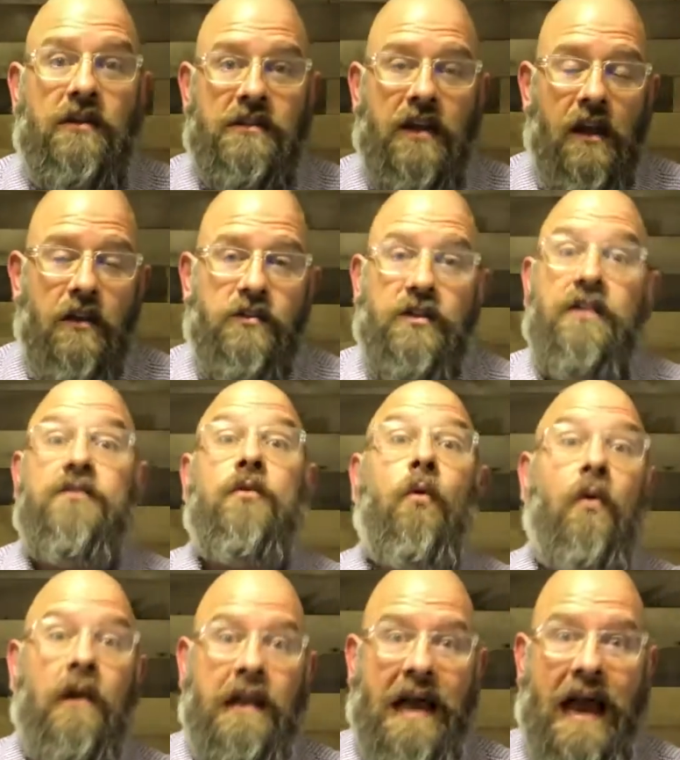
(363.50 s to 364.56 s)
intelligence,
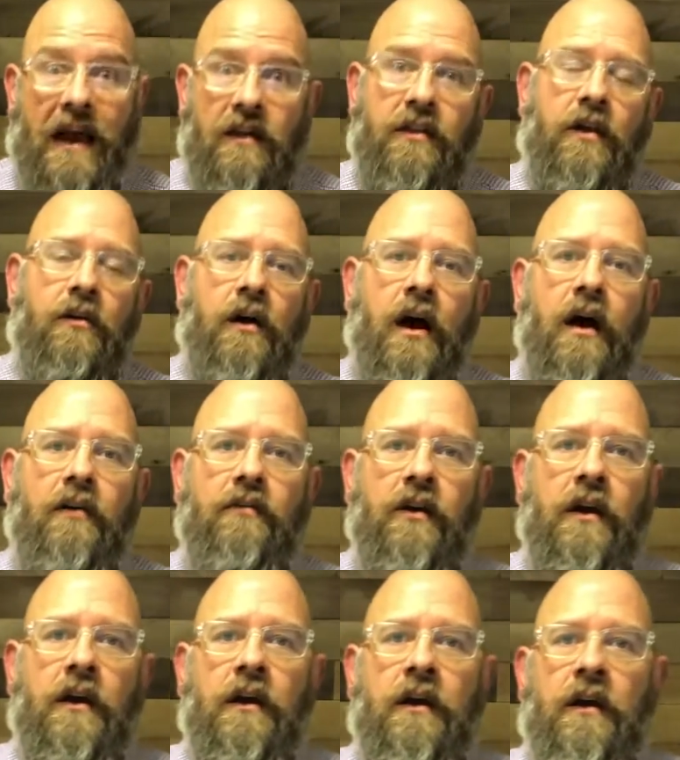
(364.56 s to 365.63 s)
or lack thereof.
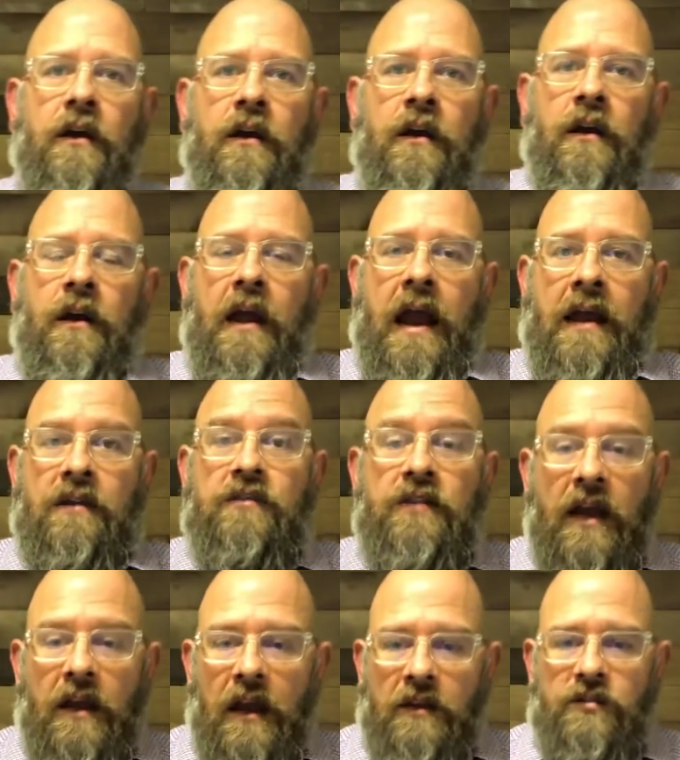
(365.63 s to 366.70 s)

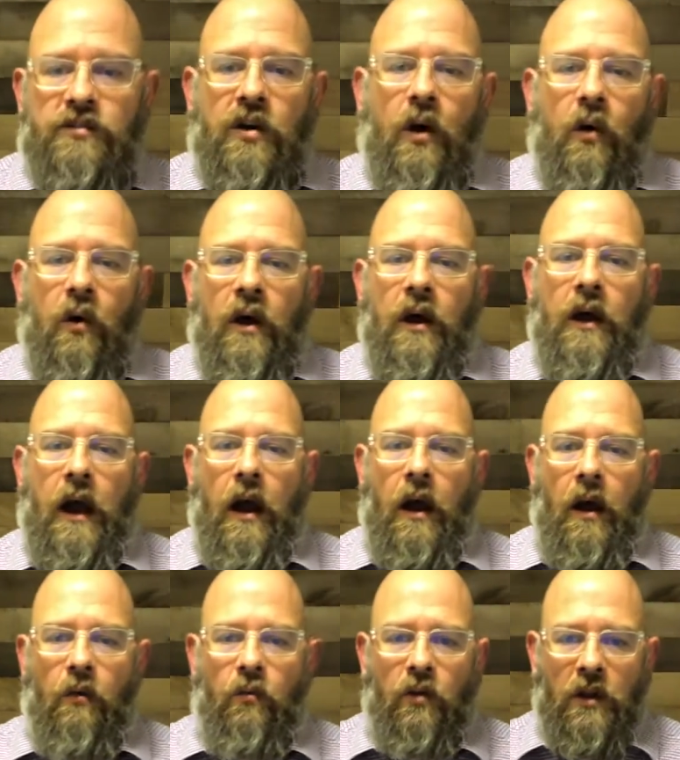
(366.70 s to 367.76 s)
And so
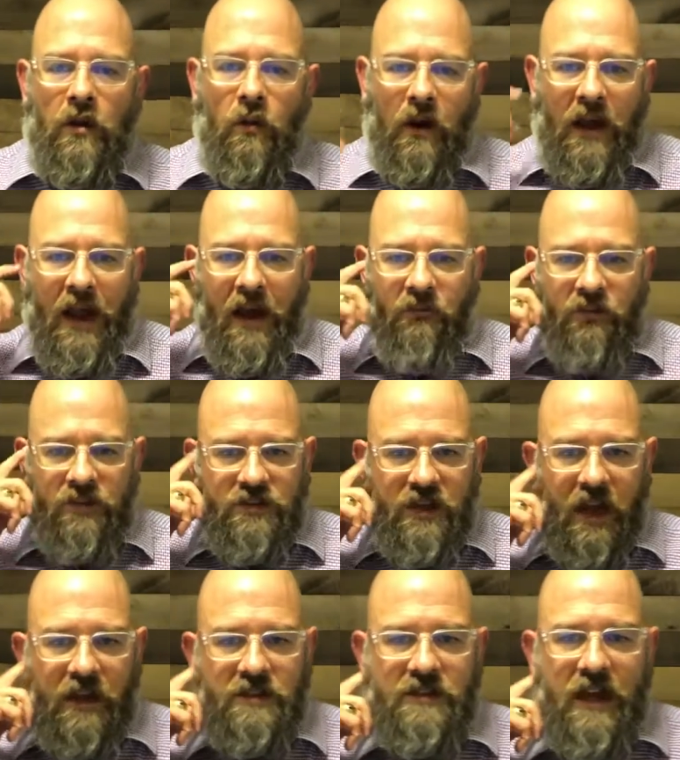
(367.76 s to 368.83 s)
I really want to
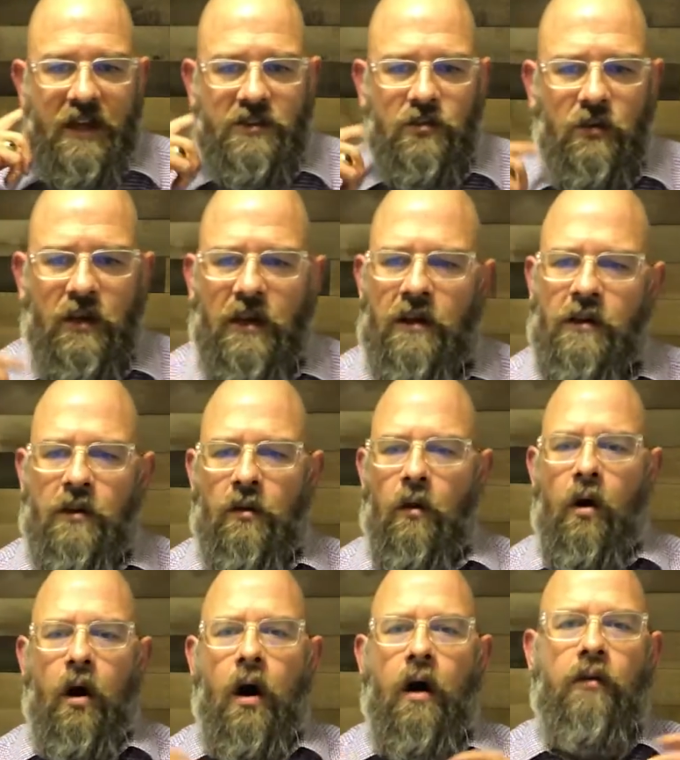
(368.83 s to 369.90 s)
emphasize that. So, you know,
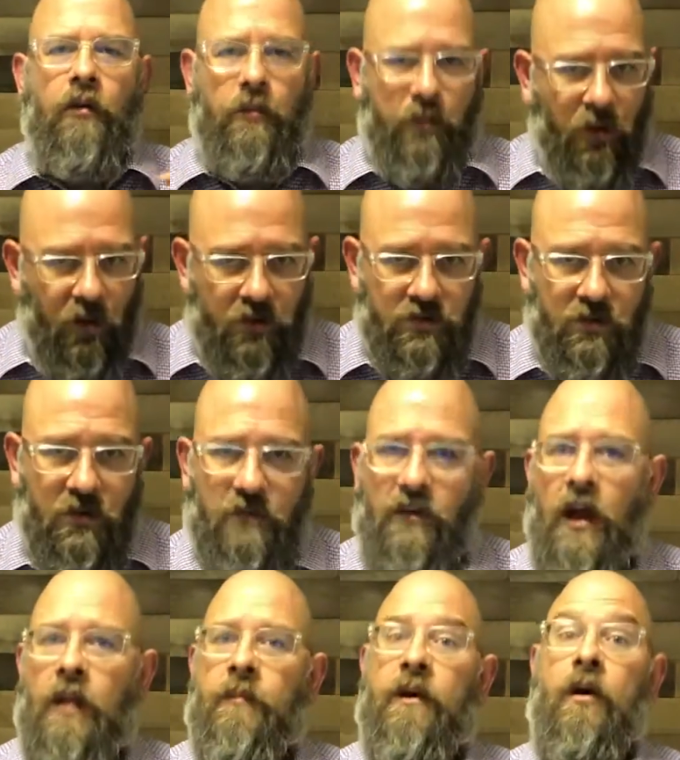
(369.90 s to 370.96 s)
all the personal
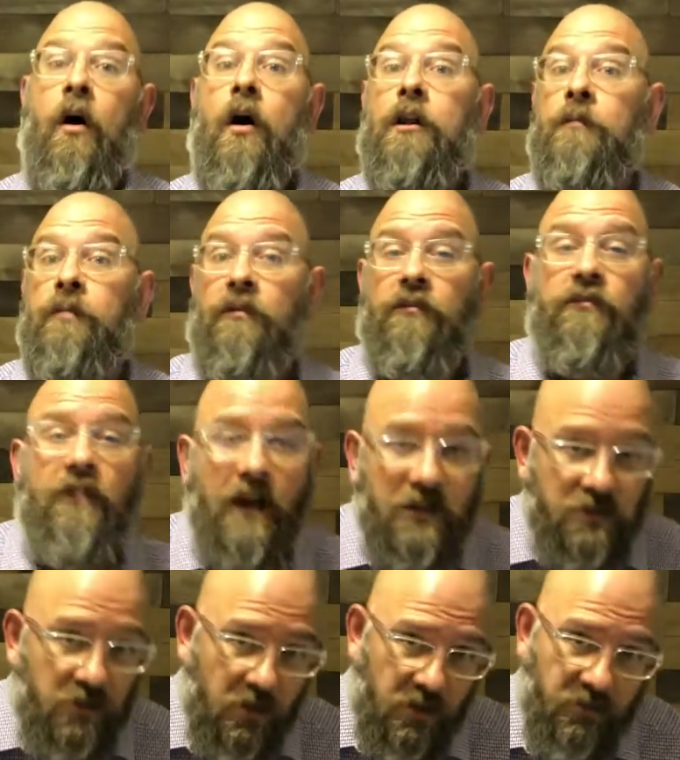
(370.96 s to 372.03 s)
development, all the
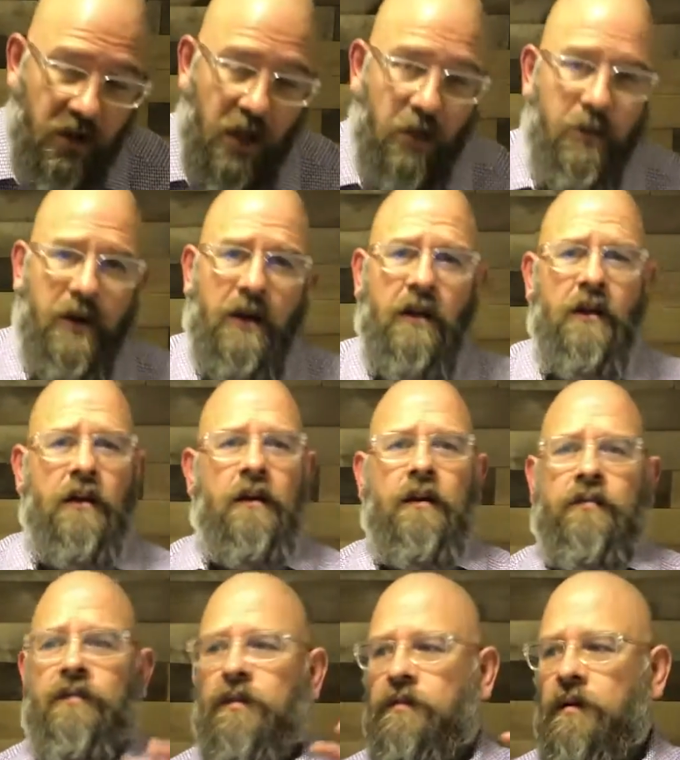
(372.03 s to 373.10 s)
professional development,
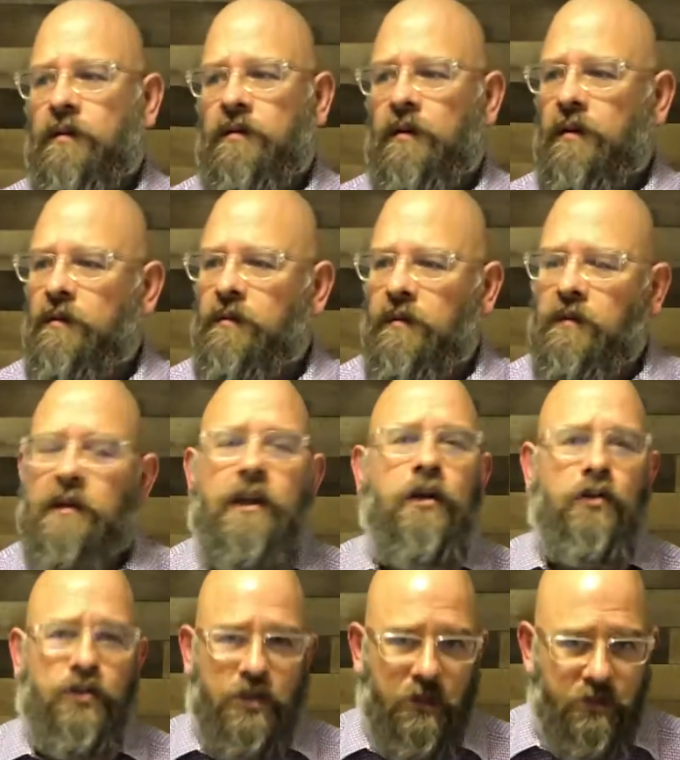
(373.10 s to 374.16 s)
the
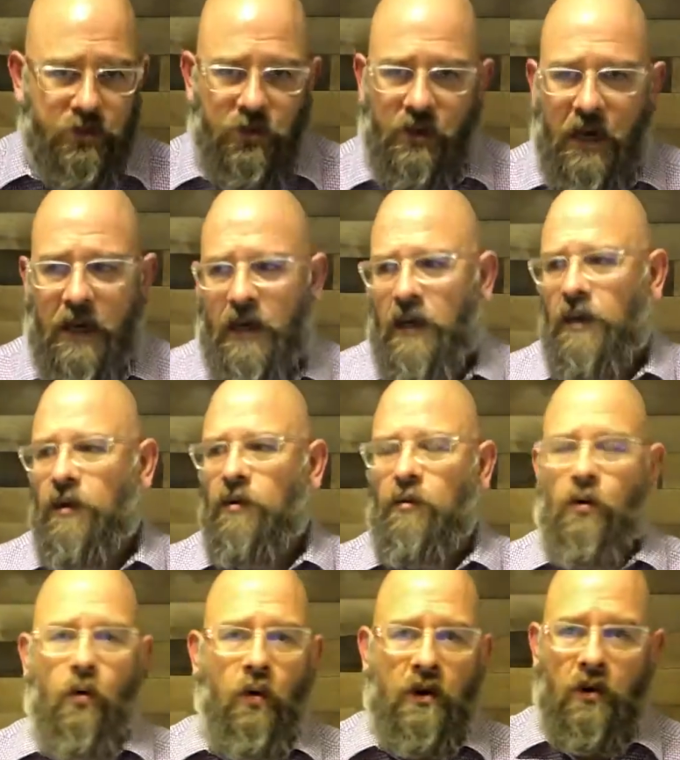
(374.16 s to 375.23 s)
leadership training, you know,
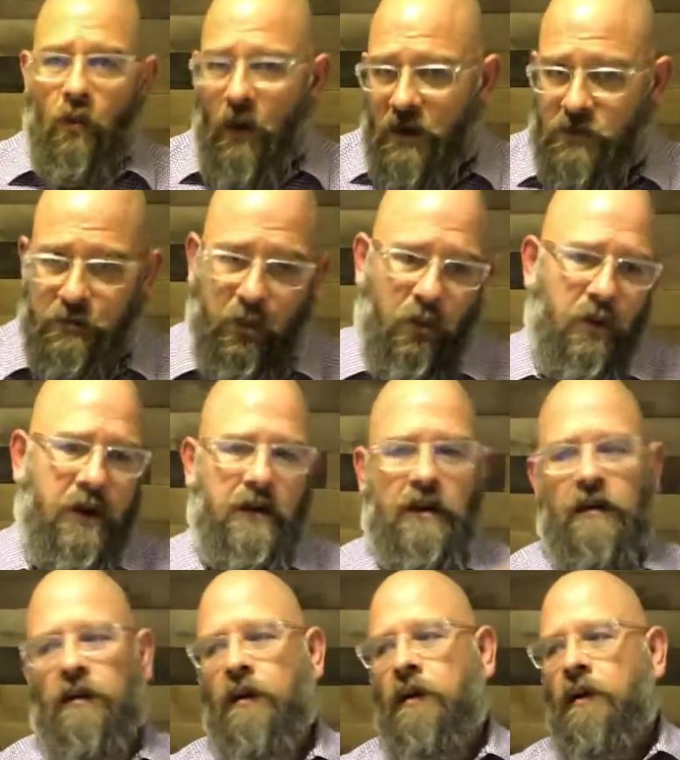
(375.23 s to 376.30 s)
going to West Point
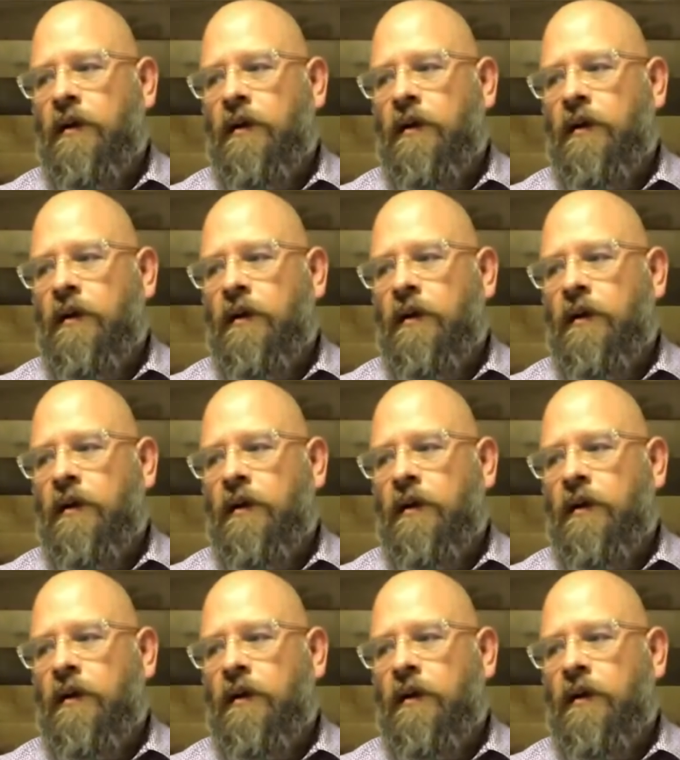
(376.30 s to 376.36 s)
and